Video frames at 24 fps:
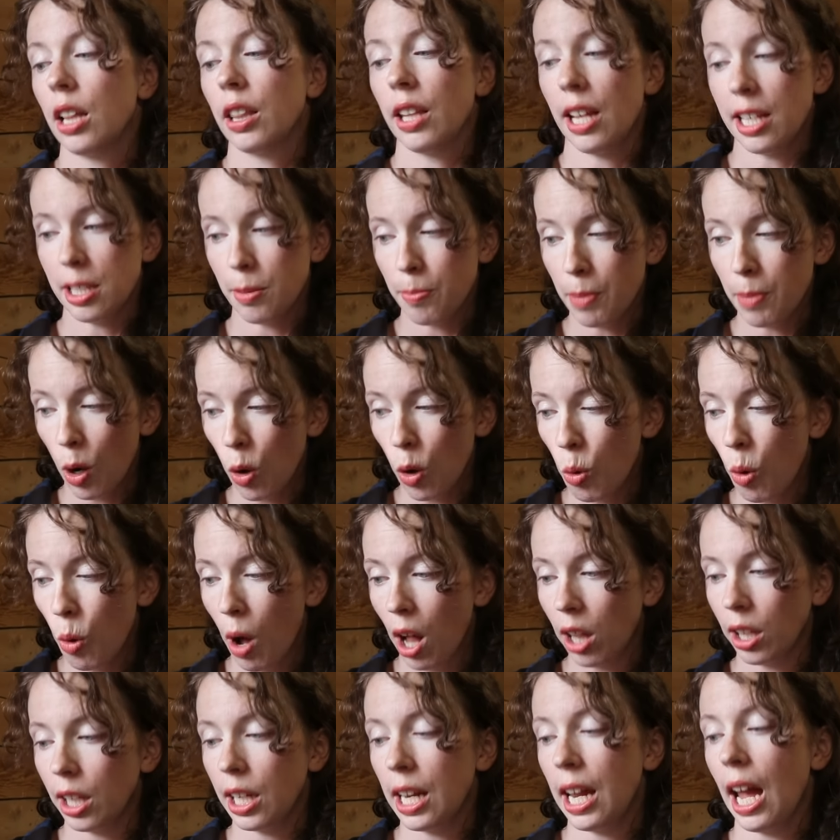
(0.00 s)
Less milk
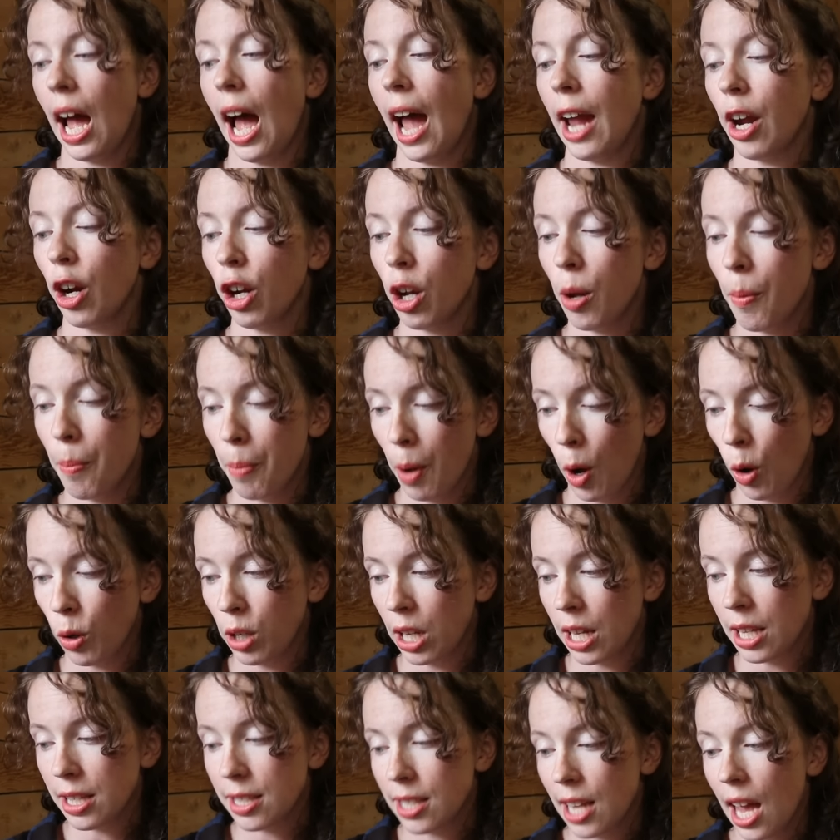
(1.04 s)
quality, higher
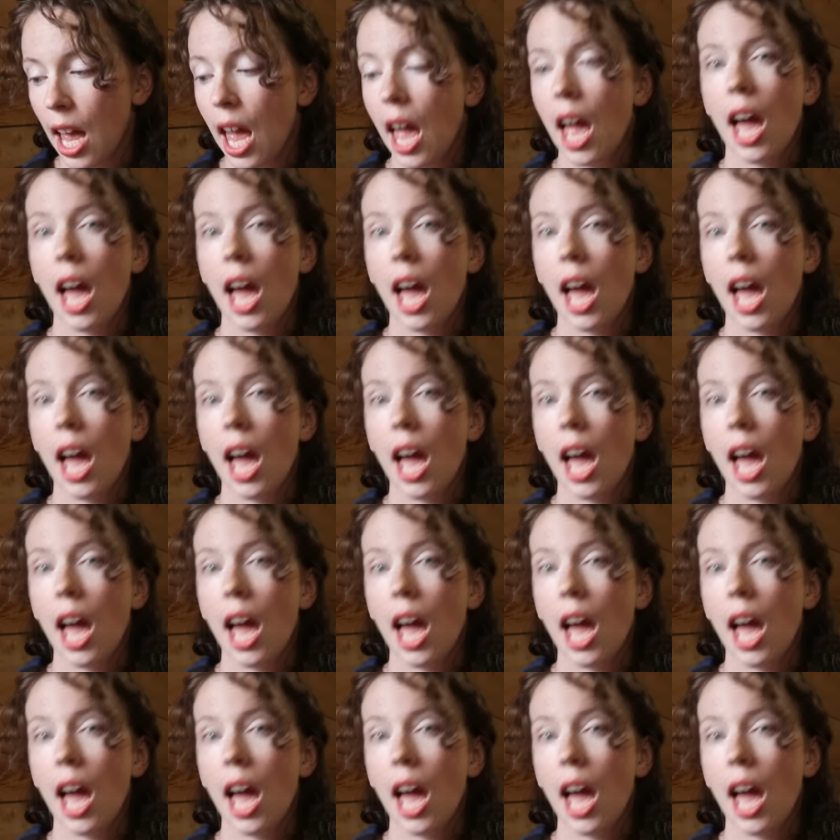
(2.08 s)
components,